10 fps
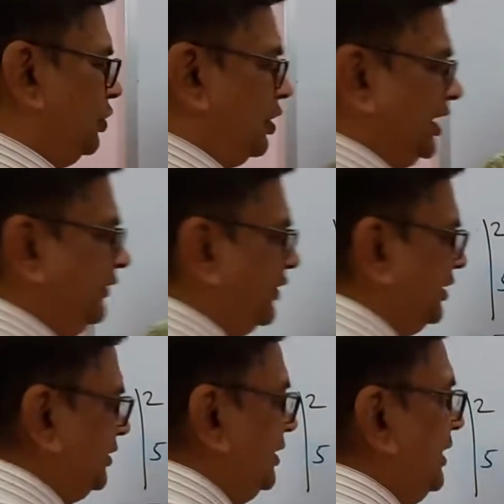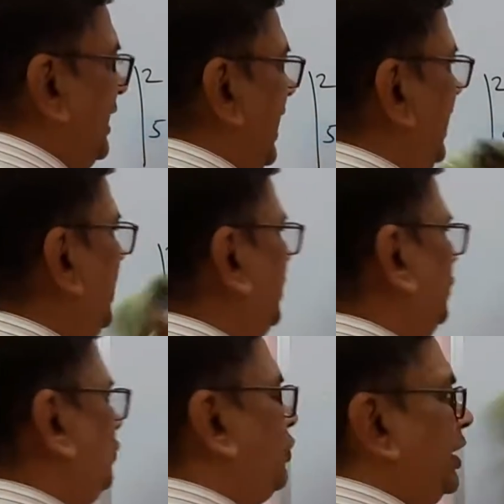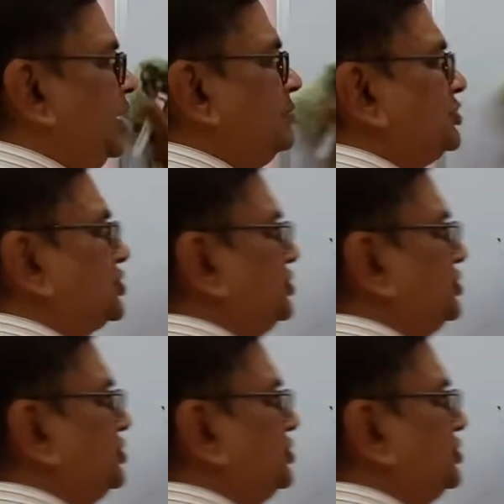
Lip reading: or even any two columns,